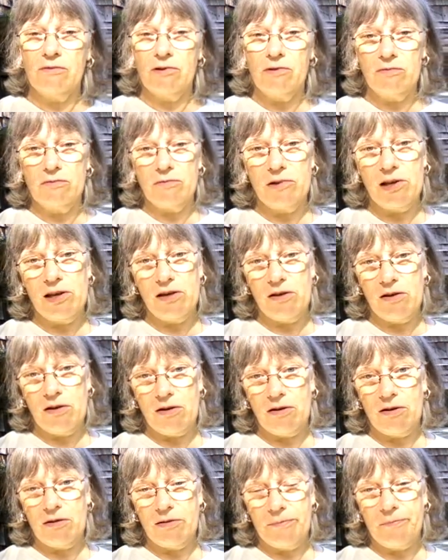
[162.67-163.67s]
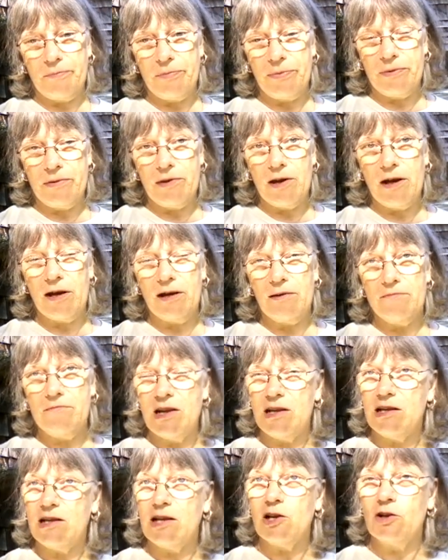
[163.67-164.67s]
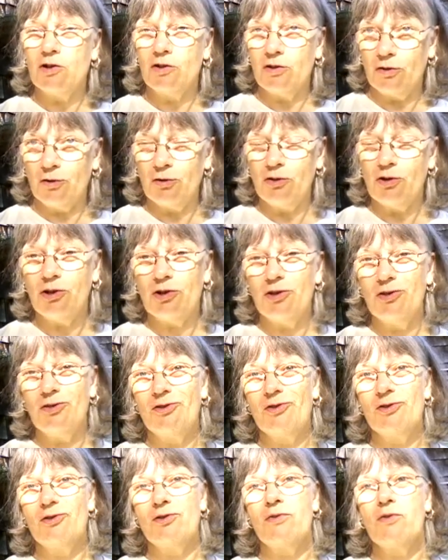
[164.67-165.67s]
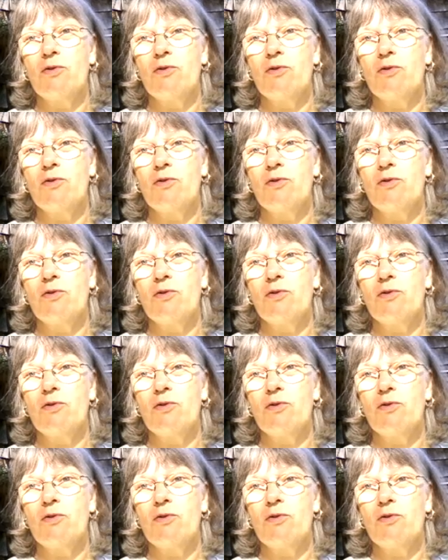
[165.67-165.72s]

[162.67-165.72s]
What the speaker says: when we are making assertions